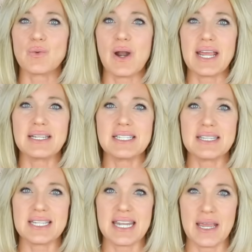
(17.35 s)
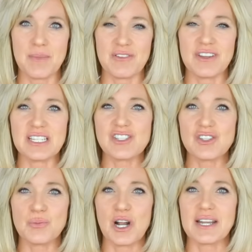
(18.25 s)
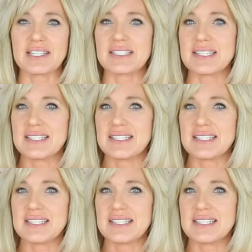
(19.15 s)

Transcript: write the name of each of the products